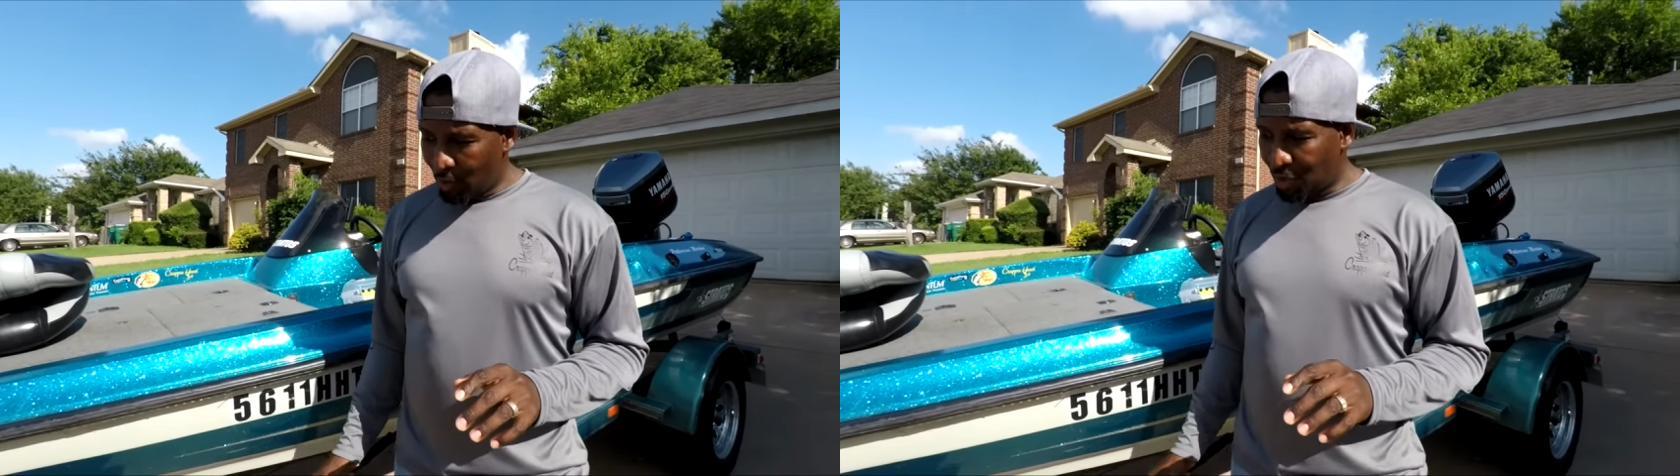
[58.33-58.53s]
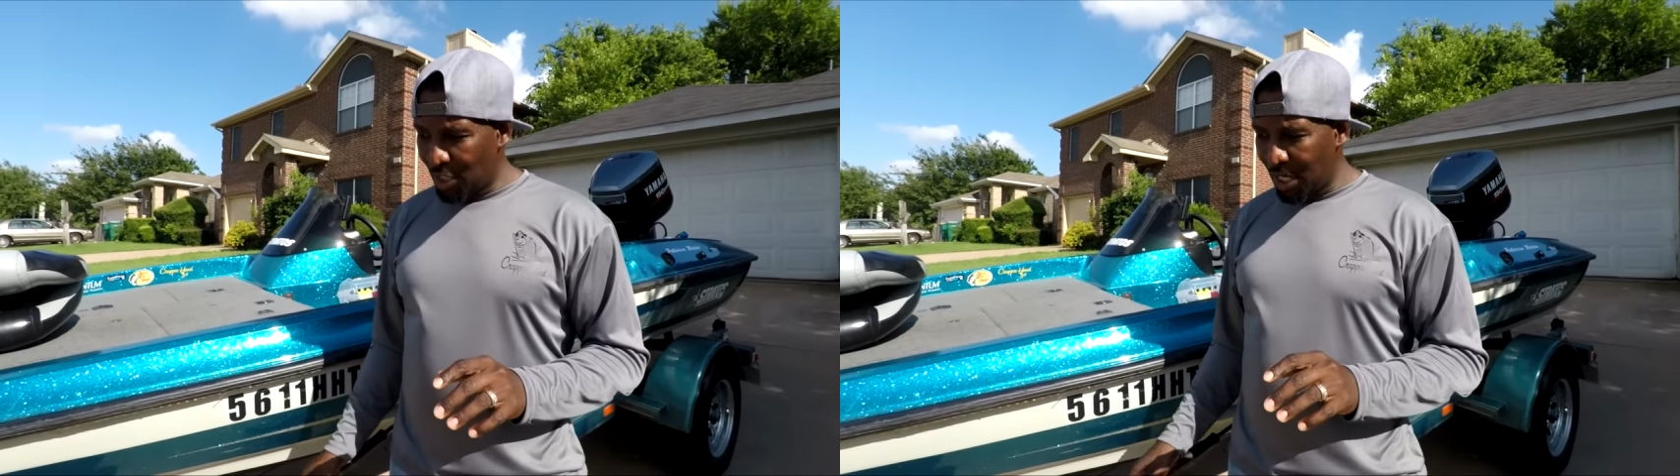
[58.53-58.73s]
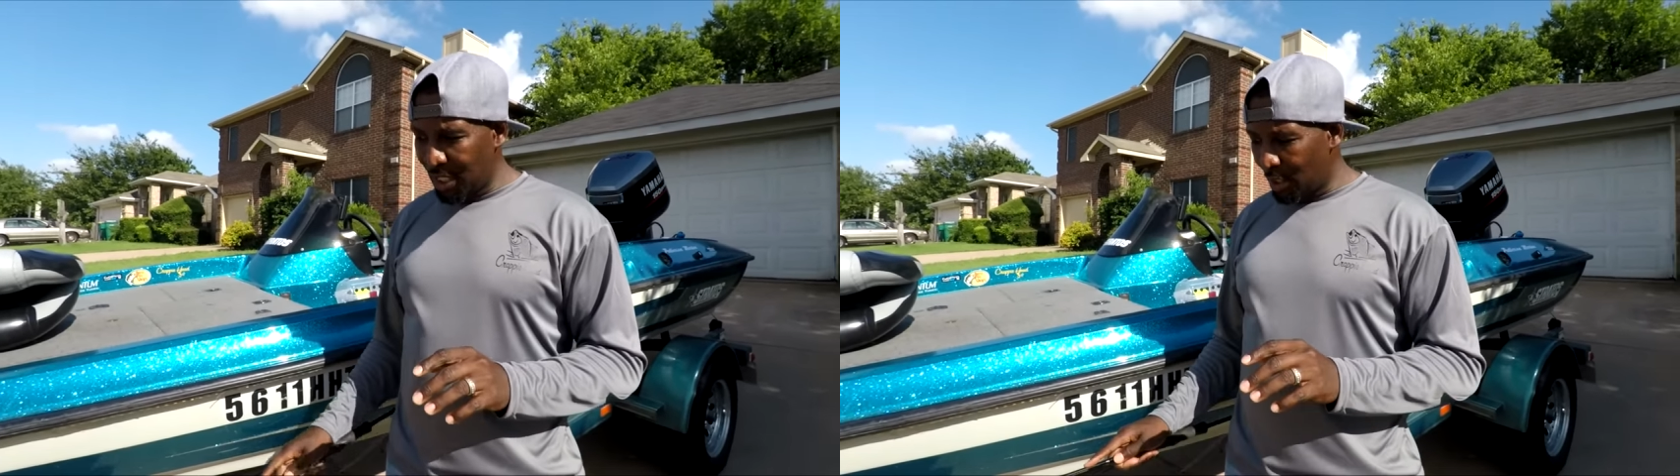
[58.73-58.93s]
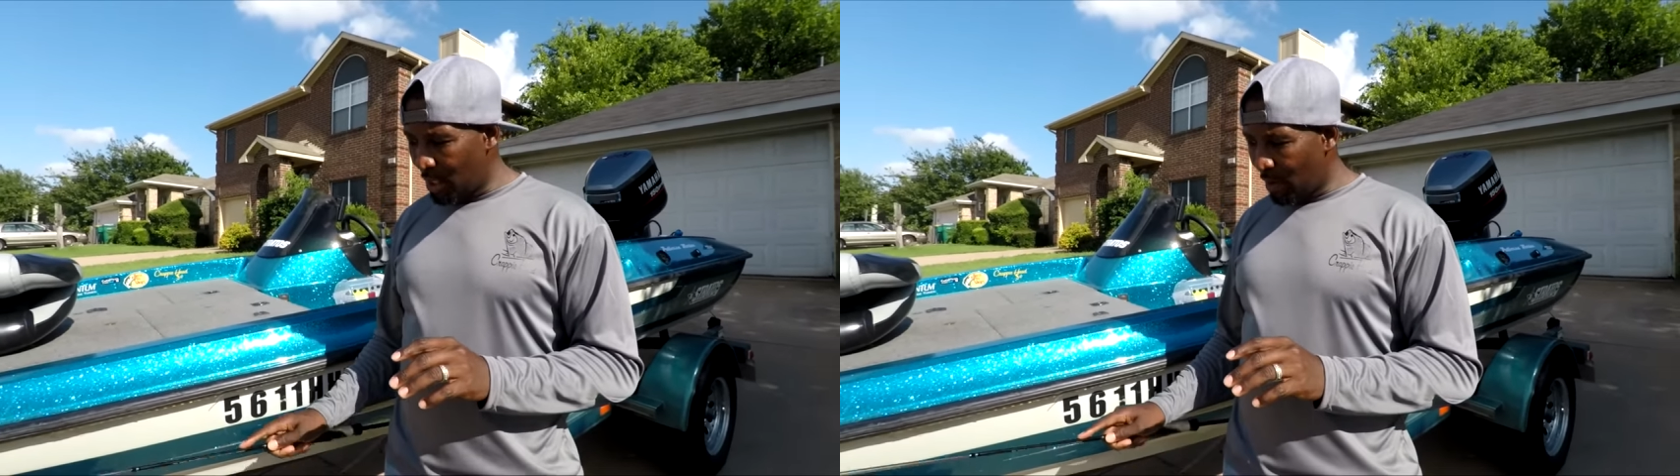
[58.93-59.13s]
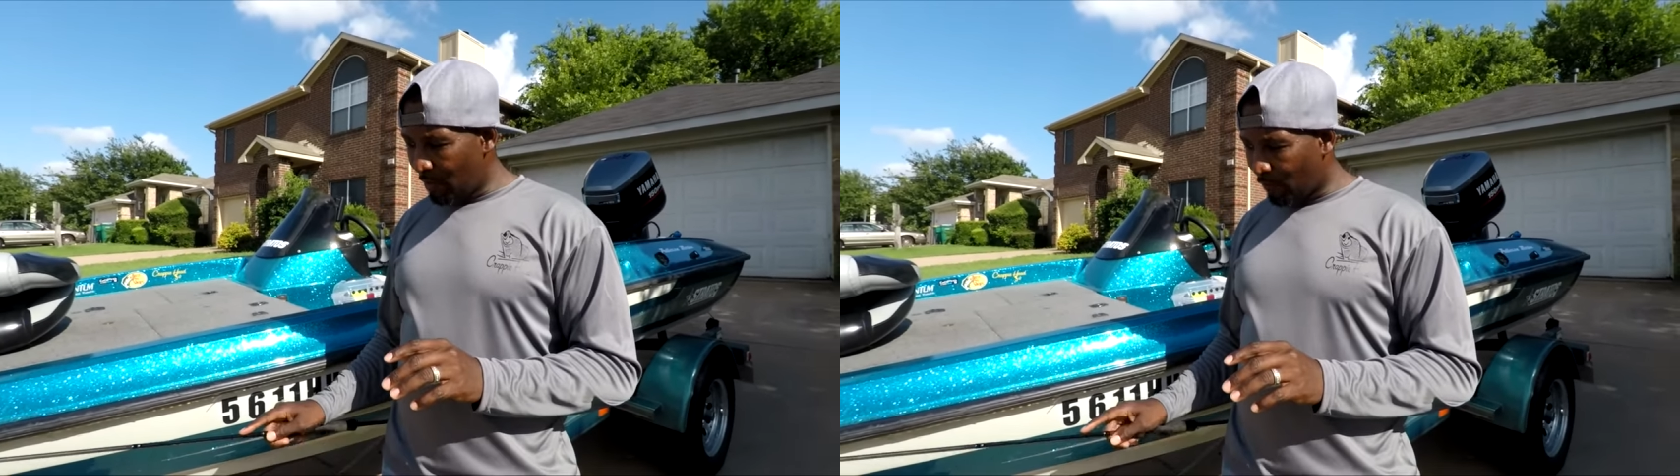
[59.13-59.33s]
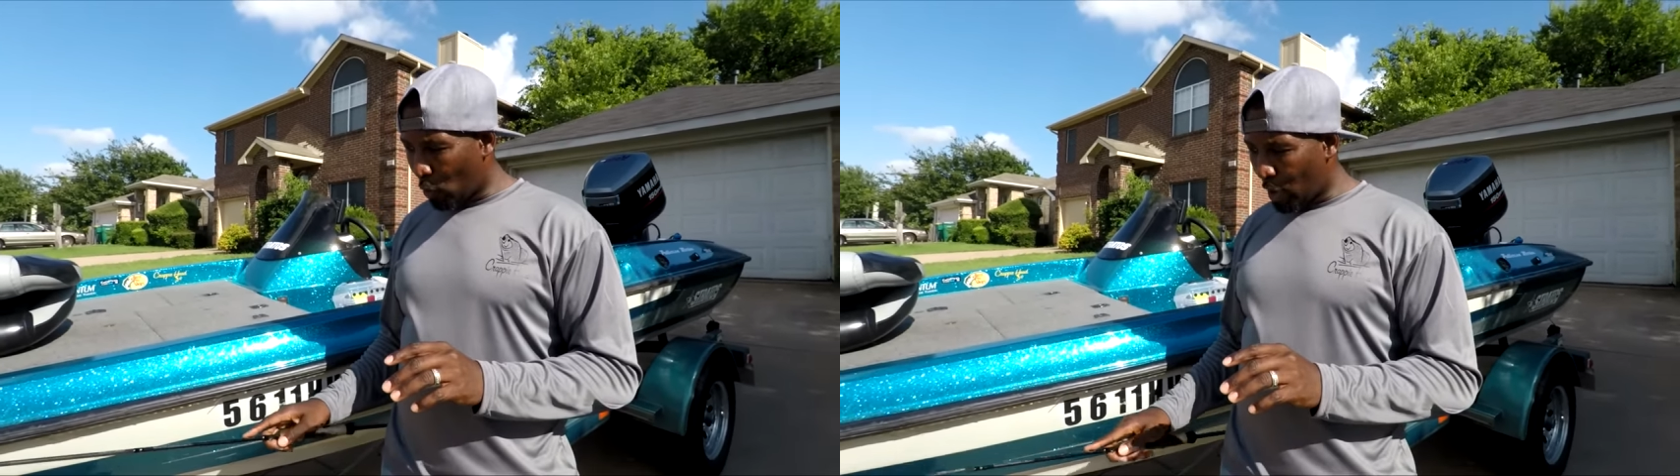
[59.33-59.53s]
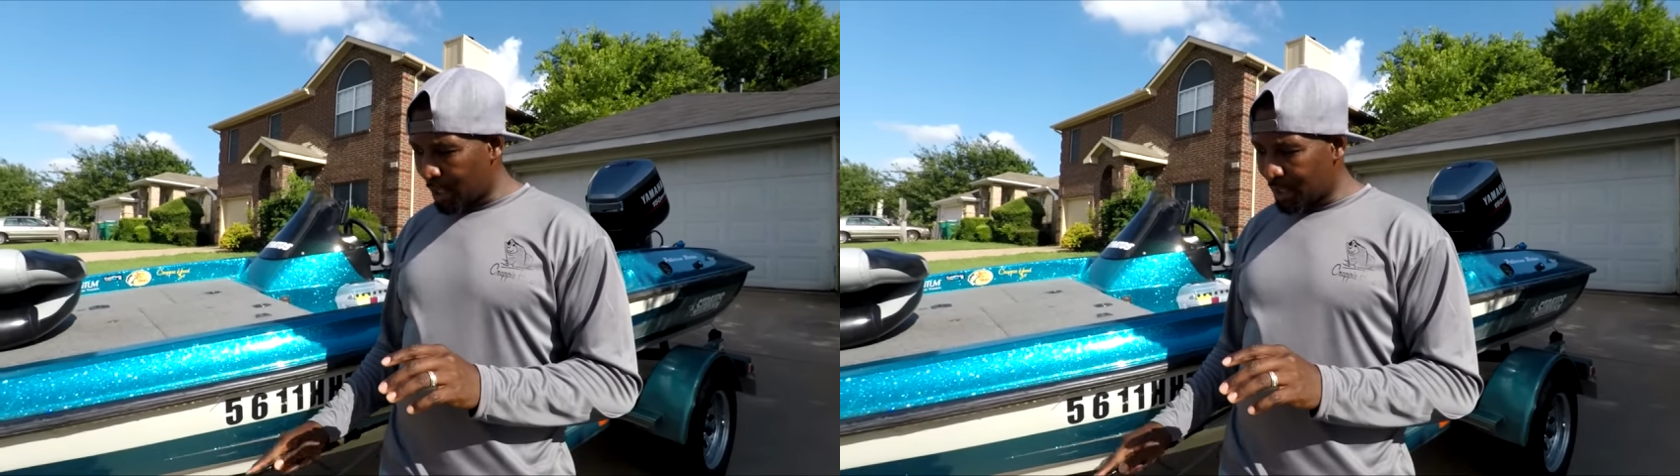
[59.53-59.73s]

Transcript: jigging for an